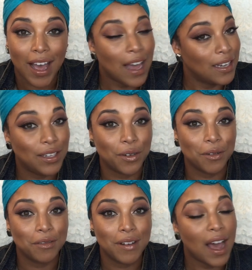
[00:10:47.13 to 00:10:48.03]
I
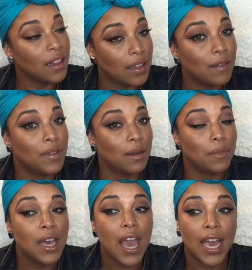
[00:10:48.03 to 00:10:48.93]
do. I love
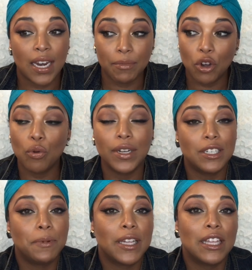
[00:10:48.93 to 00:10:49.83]
them. And I'm going
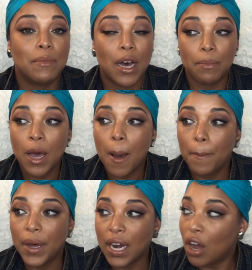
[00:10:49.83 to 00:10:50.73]
to pick them up
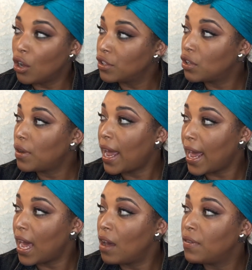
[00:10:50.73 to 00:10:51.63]
but I also
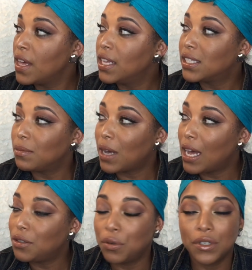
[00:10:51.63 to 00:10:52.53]
have some
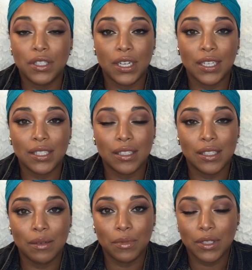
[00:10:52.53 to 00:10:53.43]
contour sticks,
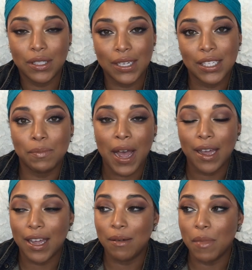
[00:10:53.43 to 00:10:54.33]
some sticks
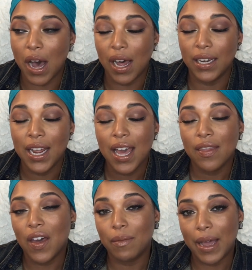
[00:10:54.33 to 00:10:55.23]
by Iman
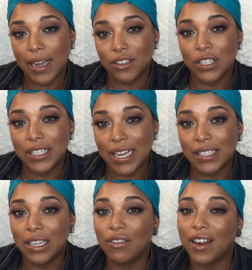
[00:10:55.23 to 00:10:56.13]
that I'm actually
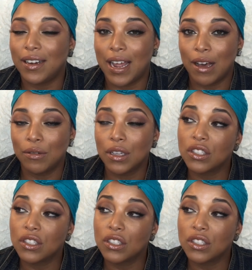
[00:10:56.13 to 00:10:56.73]
testing right now.